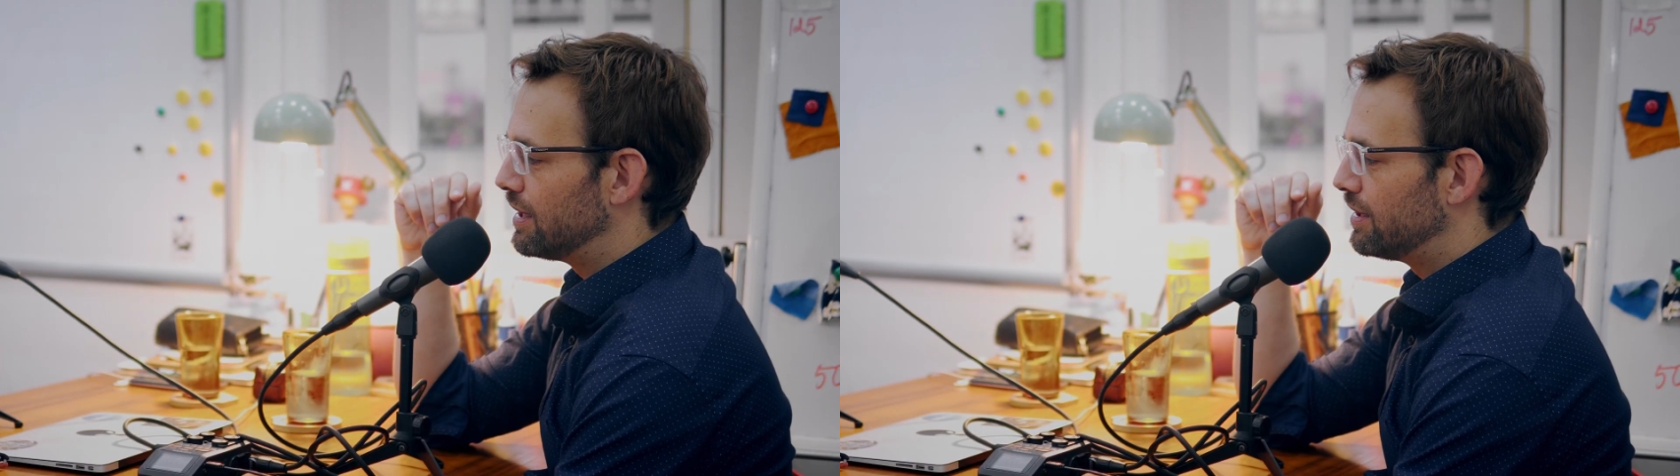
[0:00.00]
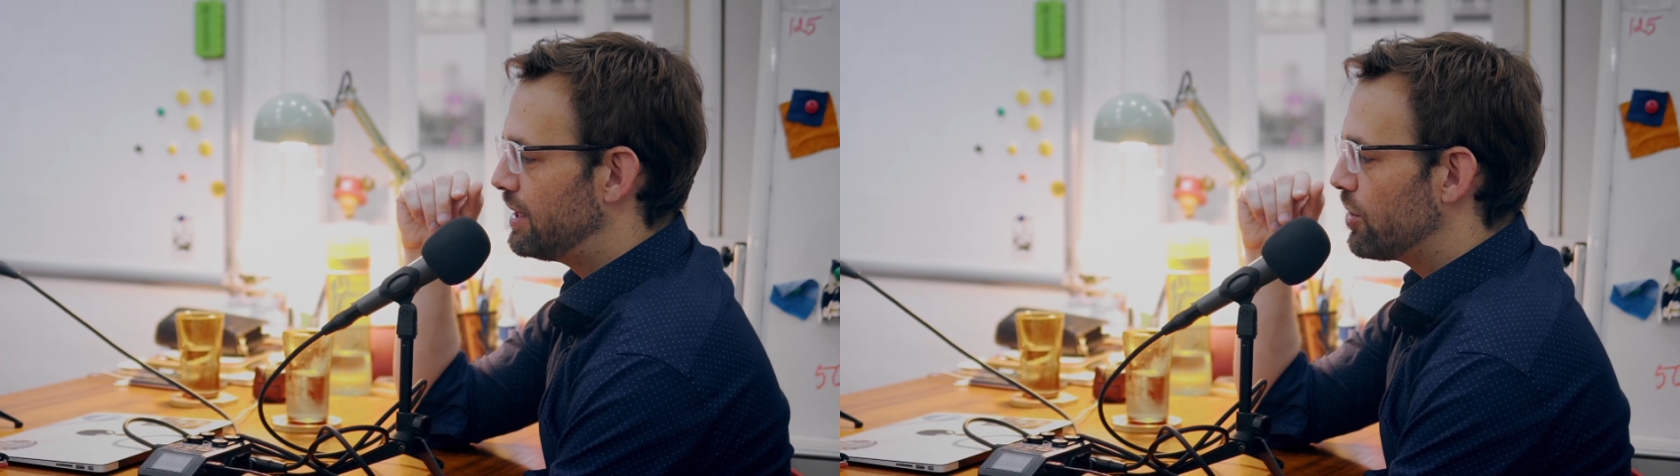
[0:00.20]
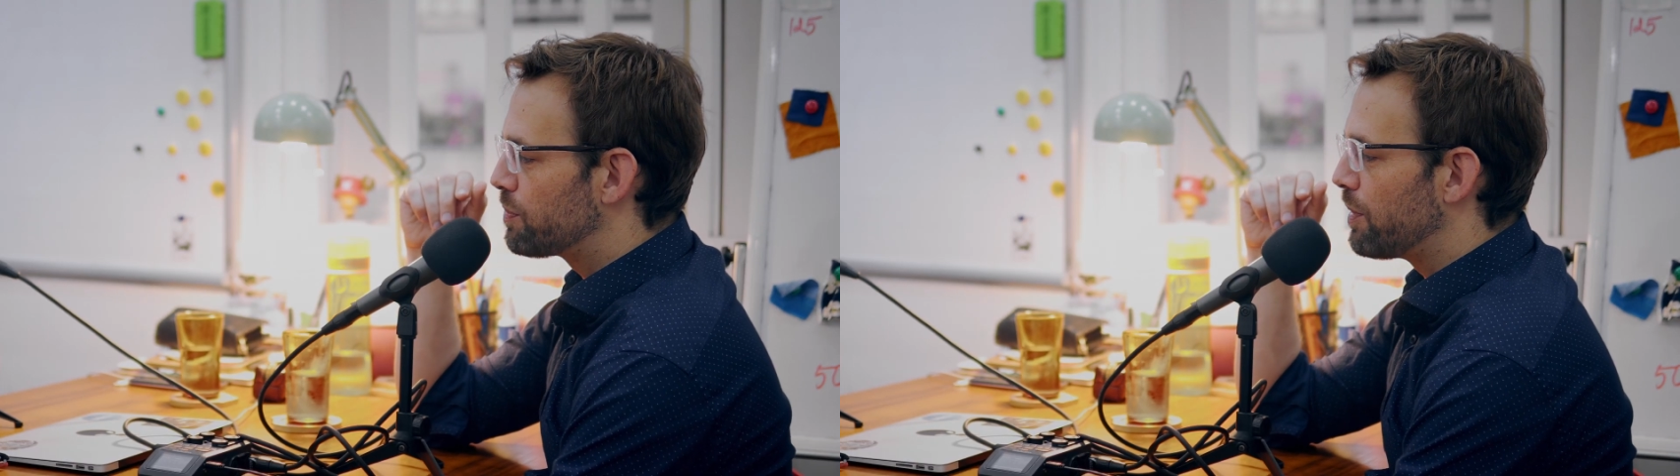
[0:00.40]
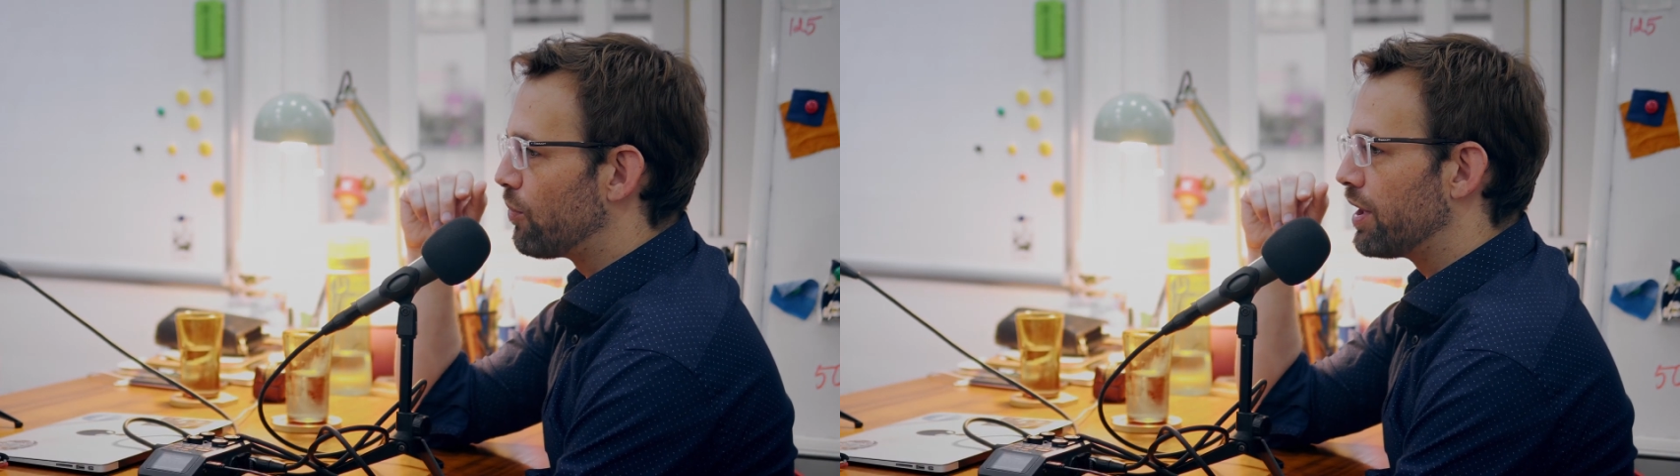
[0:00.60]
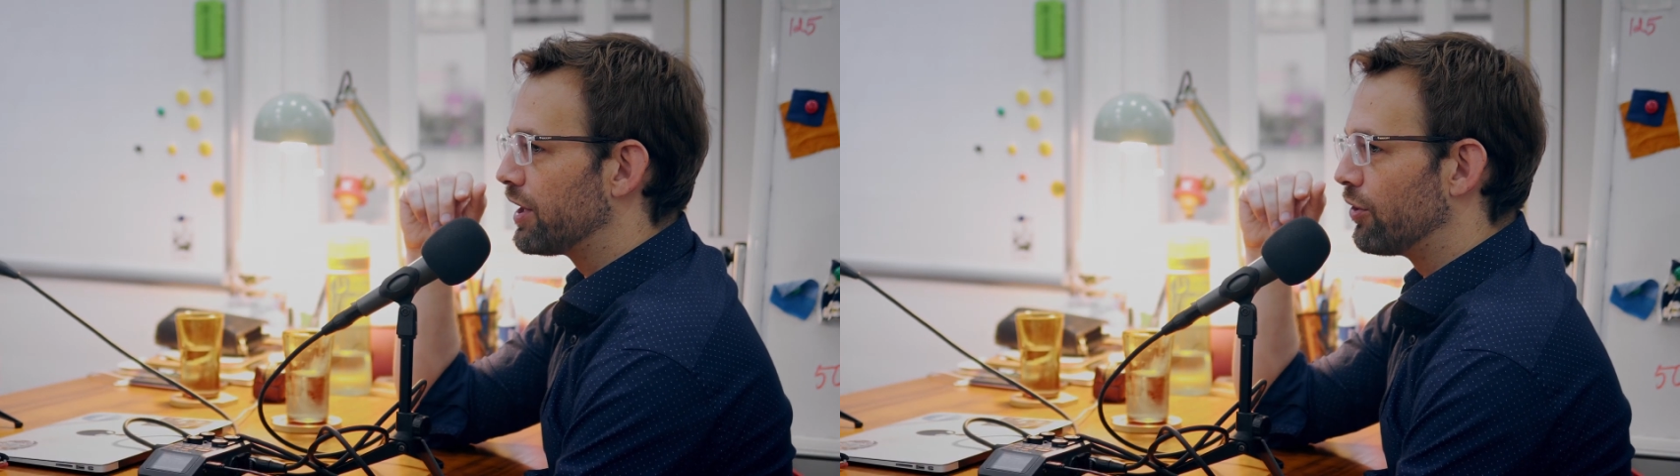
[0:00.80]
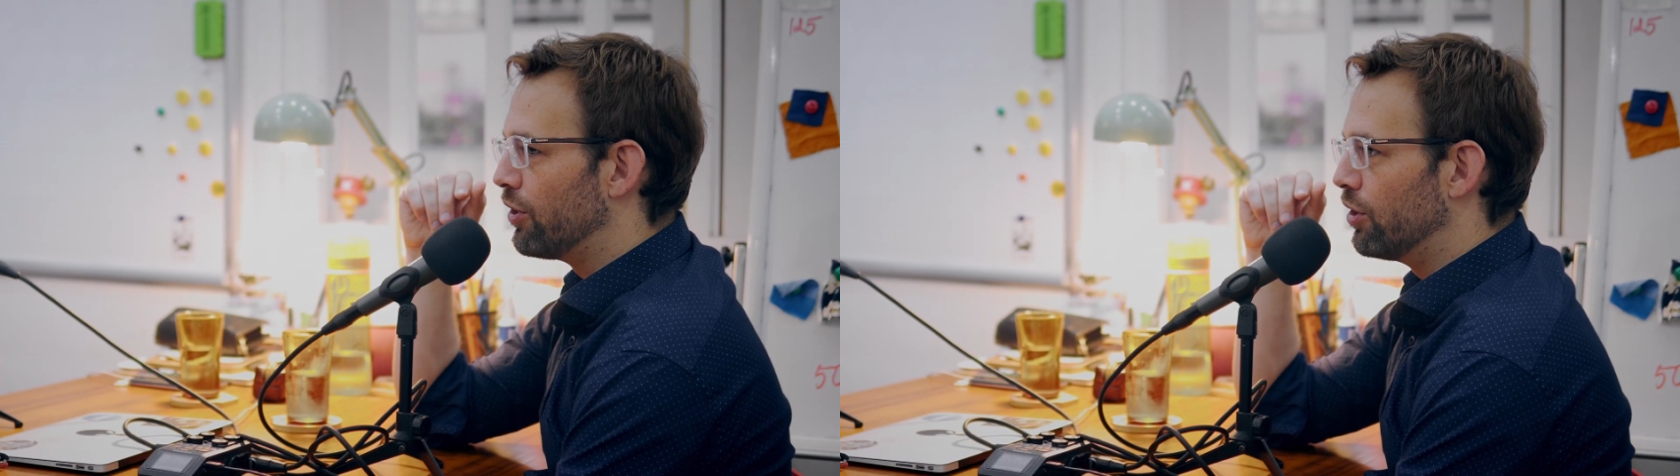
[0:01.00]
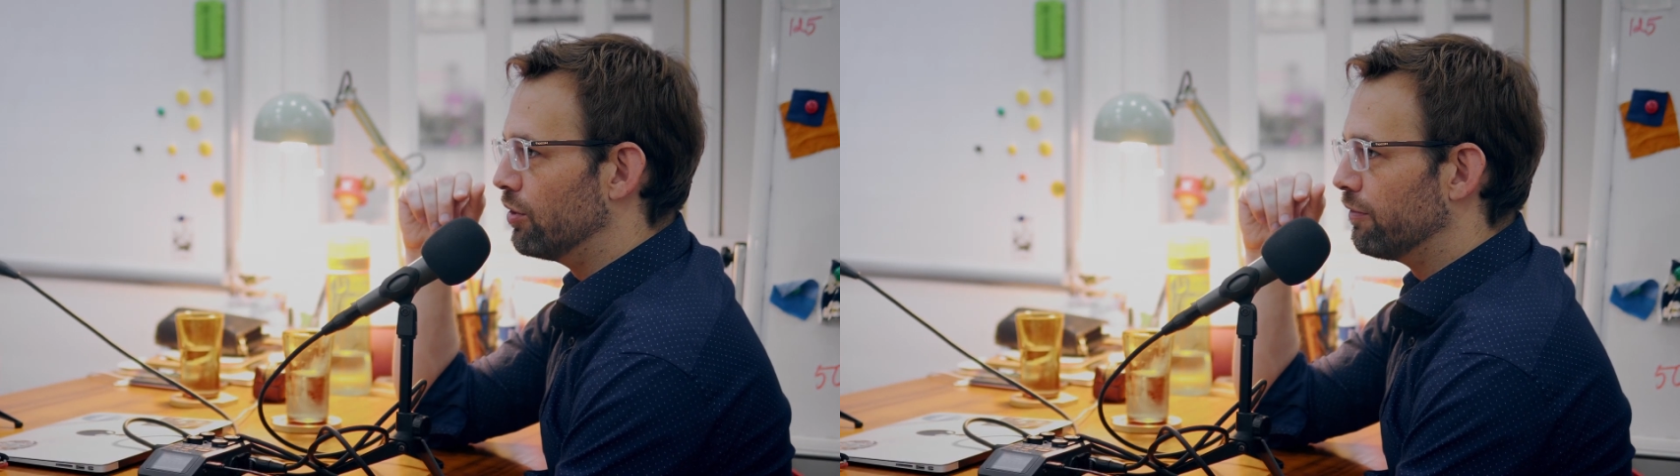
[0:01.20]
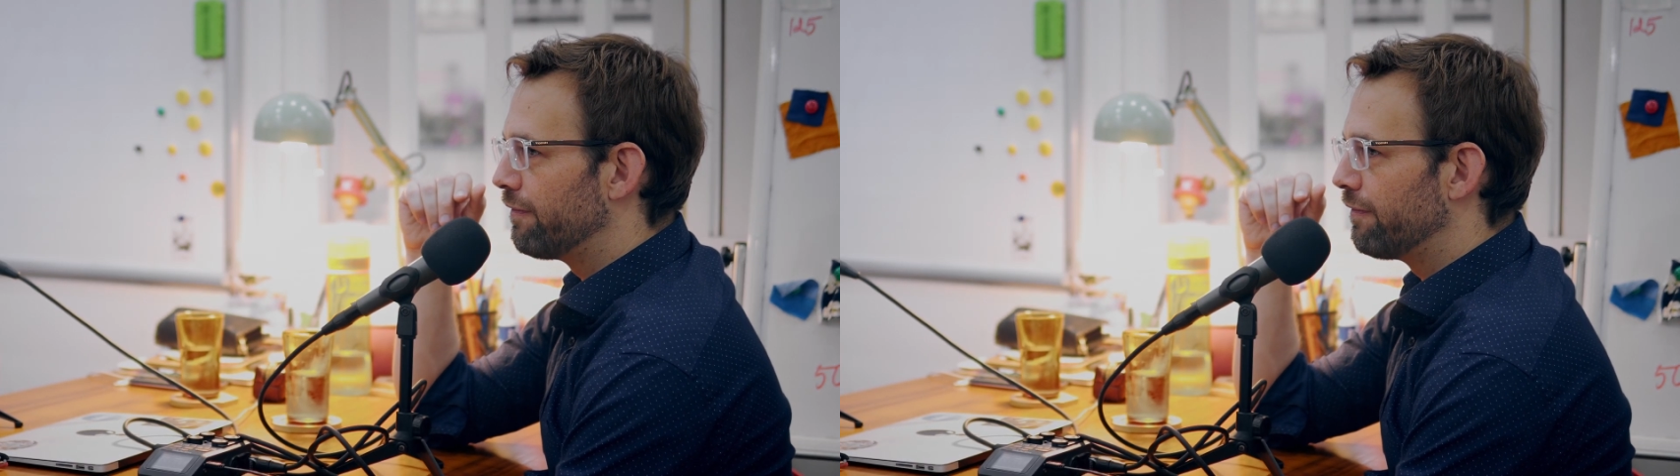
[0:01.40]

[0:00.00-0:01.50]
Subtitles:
Leo's been running her own